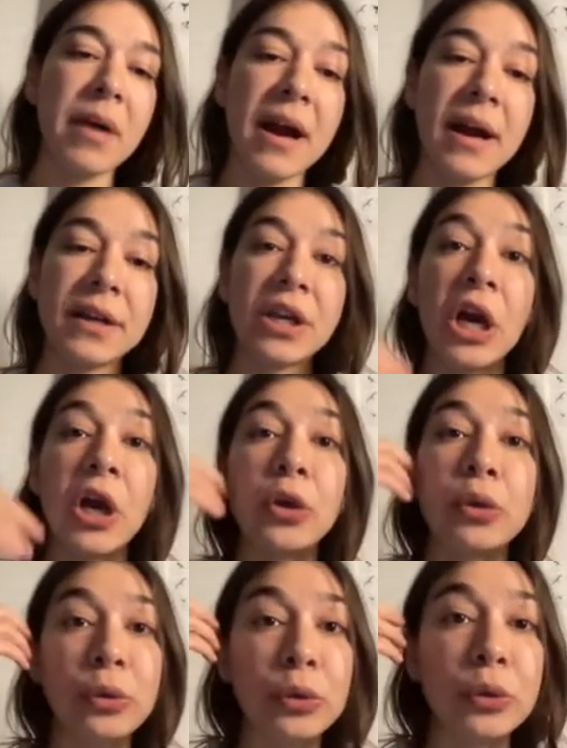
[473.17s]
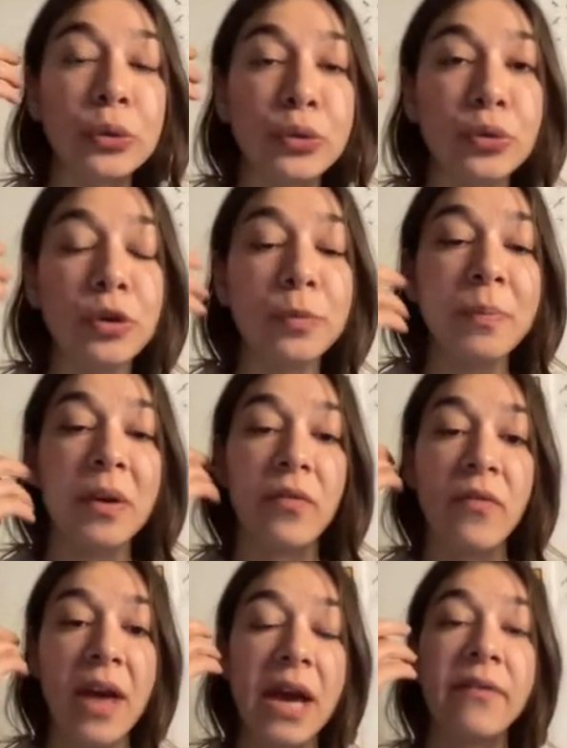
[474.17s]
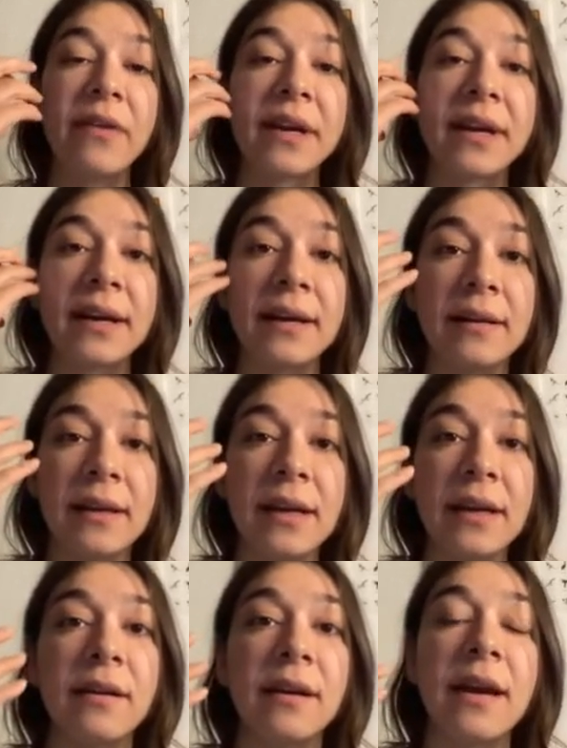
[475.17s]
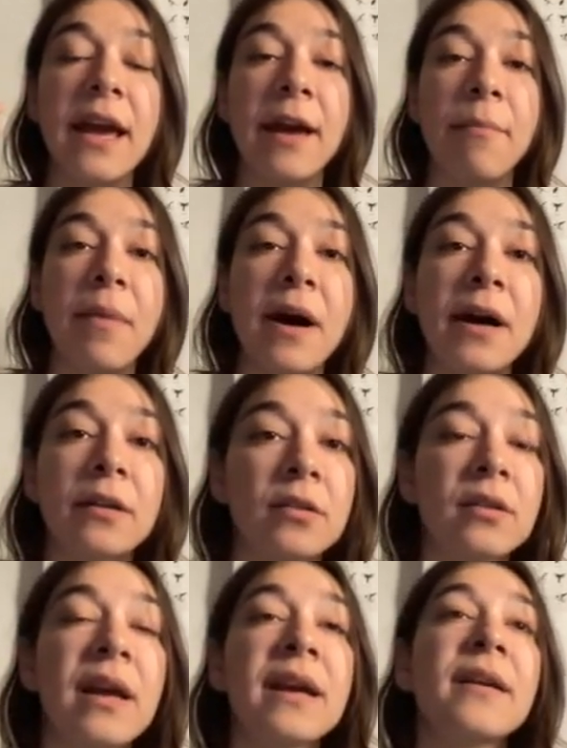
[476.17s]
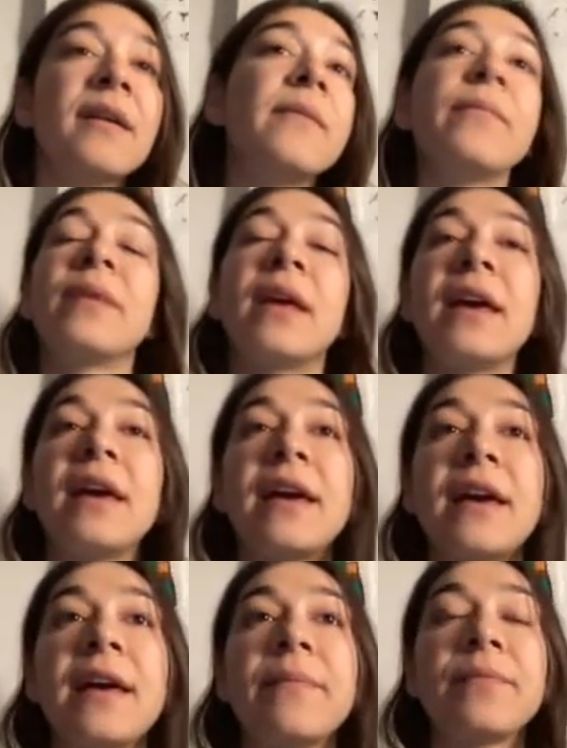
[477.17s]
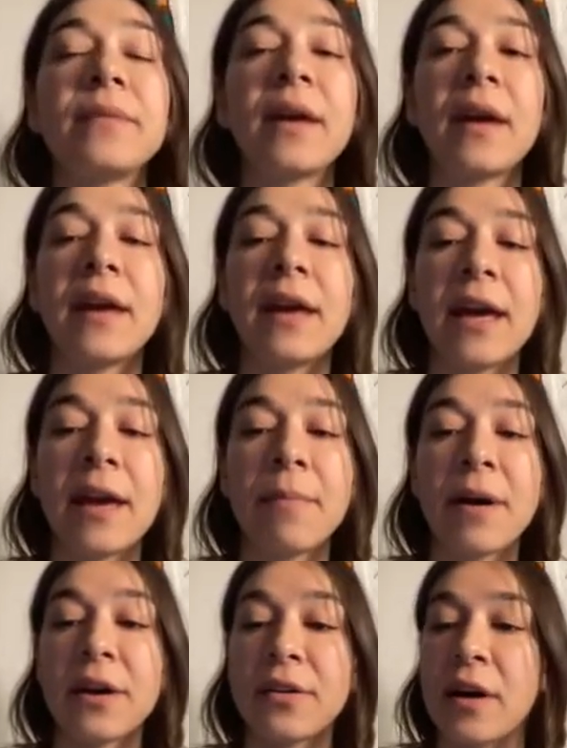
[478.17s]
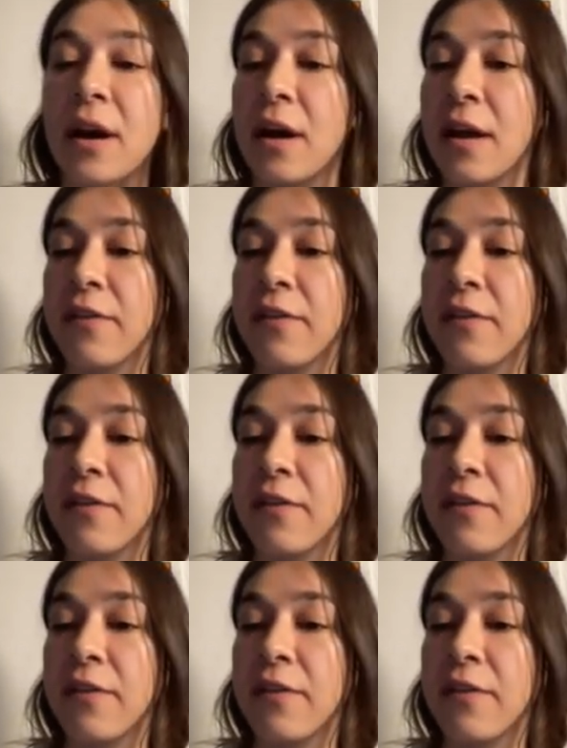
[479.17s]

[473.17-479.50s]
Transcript: But you should be very clear about like uh, about